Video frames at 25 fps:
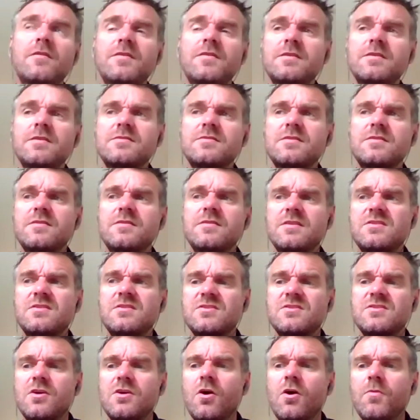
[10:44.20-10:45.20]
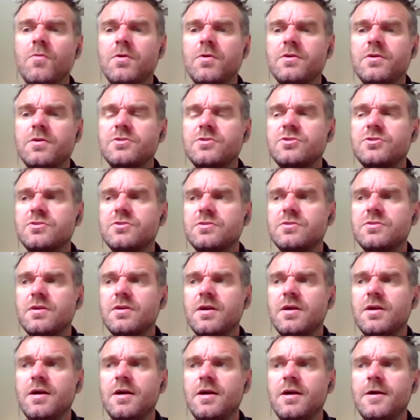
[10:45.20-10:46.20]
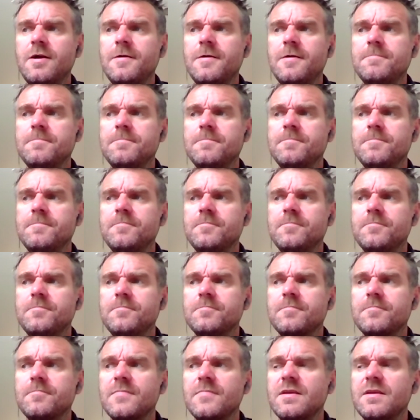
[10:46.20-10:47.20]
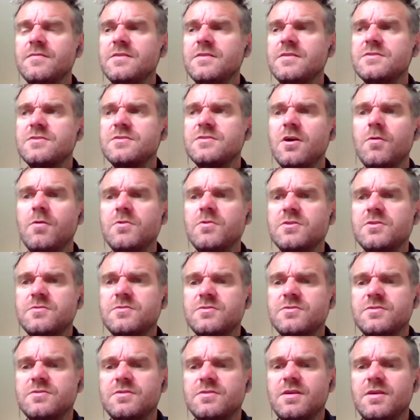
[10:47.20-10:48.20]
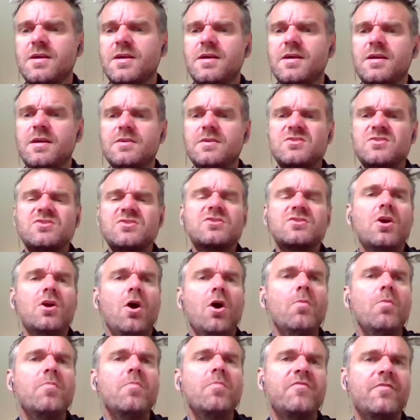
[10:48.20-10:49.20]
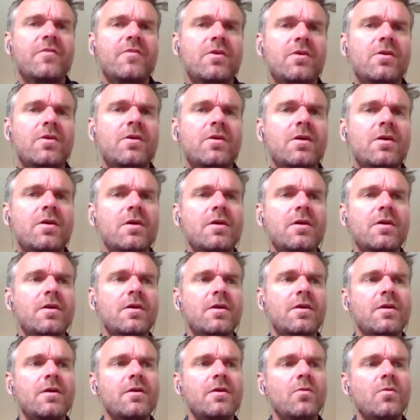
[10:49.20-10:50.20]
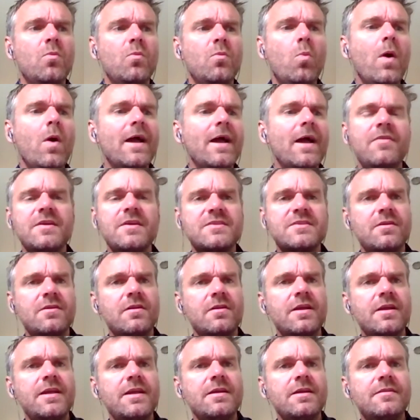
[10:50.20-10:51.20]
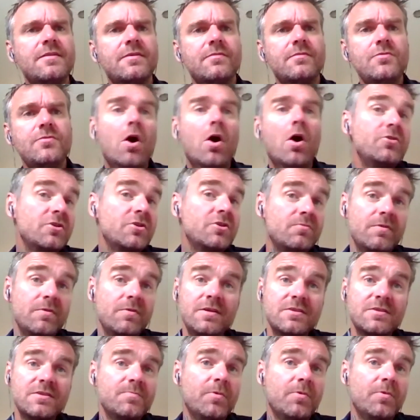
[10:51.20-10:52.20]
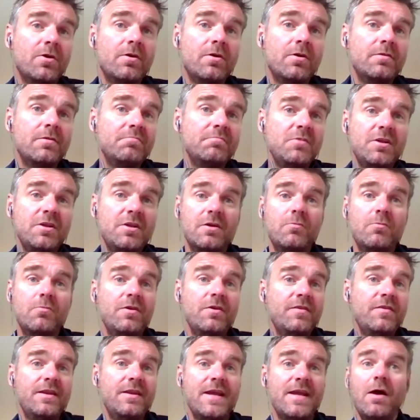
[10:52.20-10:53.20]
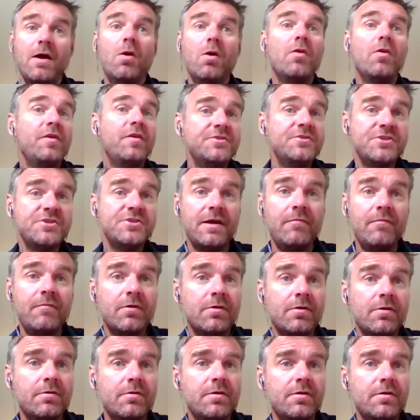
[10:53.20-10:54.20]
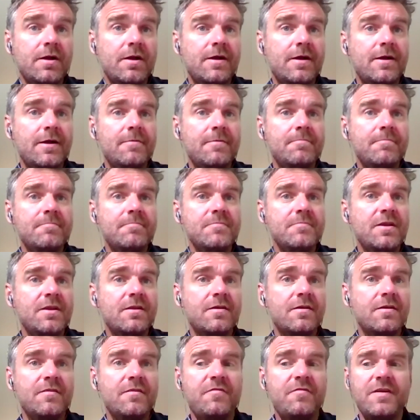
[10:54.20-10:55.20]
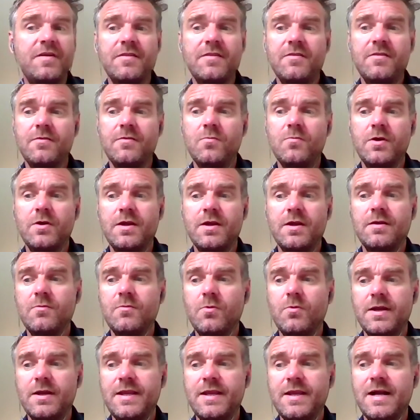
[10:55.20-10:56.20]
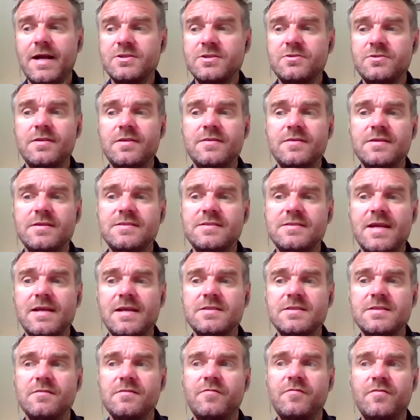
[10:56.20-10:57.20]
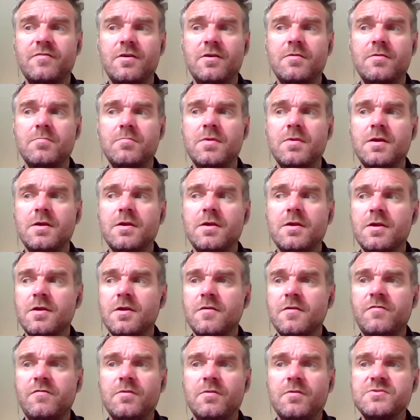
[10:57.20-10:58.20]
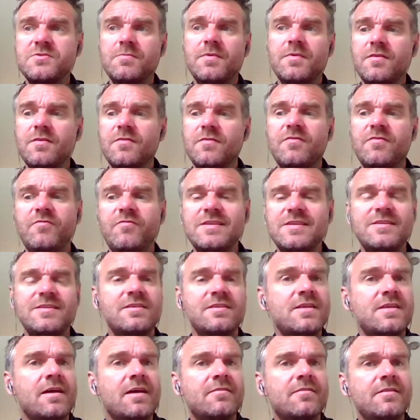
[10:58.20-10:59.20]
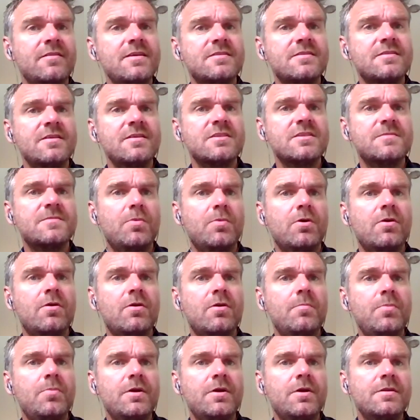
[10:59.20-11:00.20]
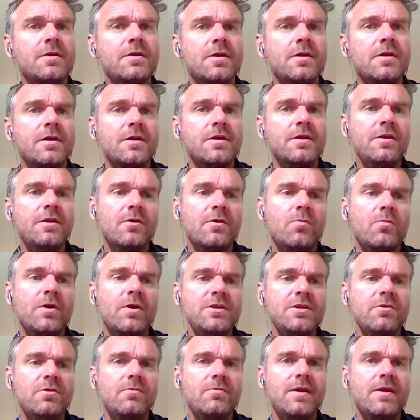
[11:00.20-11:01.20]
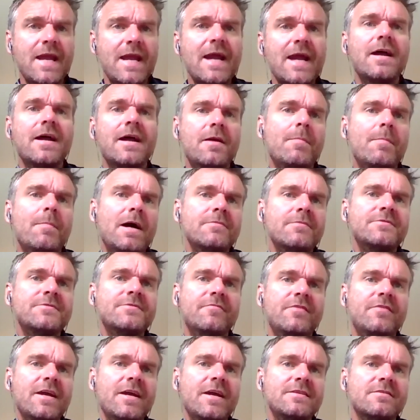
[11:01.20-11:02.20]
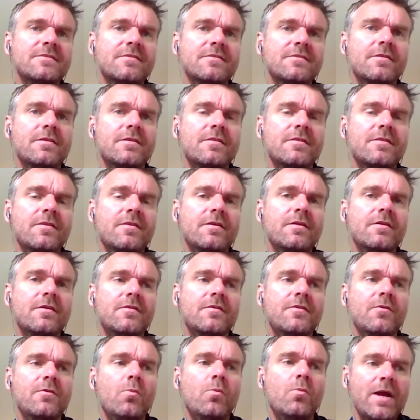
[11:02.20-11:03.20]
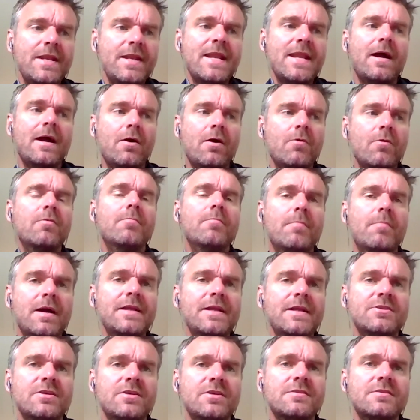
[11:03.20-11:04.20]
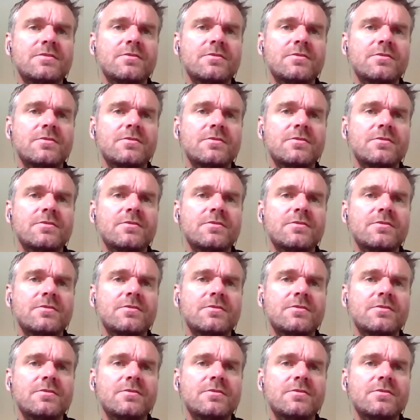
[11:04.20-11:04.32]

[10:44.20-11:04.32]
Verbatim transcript: you know there's there's so much um, there's so much uh, scope for where this can lead, not just within sport, you know, within health in general. Um, you know, the fact that we're we're capturing this data from from some of the fittest athletes in sport. But you know, when you get an amount of data that that, that we're now managing